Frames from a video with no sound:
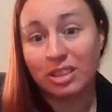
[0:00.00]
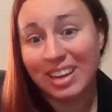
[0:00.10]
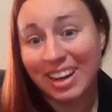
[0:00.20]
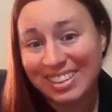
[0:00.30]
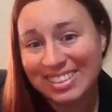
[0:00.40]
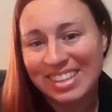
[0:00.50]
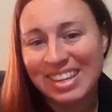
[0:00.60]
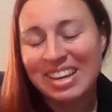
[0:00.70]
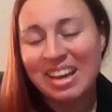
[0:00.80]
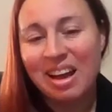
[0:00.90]
cut,
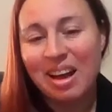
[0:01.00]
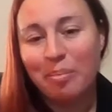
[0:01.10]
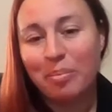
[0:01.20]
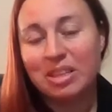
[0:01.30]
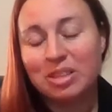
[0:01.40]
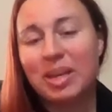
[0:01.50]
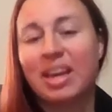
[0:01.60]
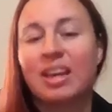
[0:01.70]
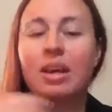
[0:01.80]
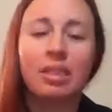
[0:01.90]
because we
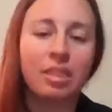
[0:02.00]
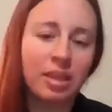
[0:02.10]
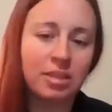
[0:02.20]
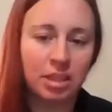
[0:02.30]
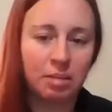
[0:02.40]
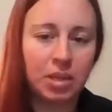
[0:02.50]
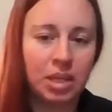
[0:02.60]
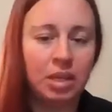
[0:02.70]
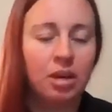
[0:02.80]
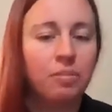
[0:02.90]
can't cut things like
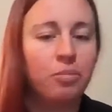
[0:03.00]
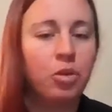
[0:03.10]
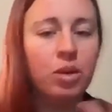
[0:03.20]
media